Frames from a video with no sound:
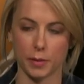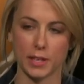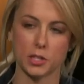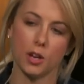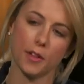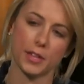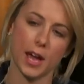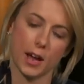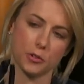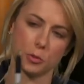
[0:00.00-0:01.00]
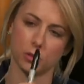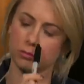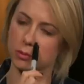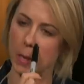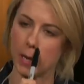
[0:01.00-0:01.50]
But that's not the
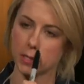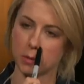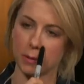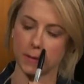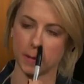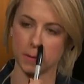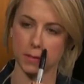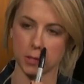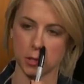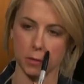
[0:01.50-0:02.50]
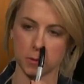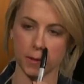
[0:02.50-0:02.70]
actual costume that they use in the show,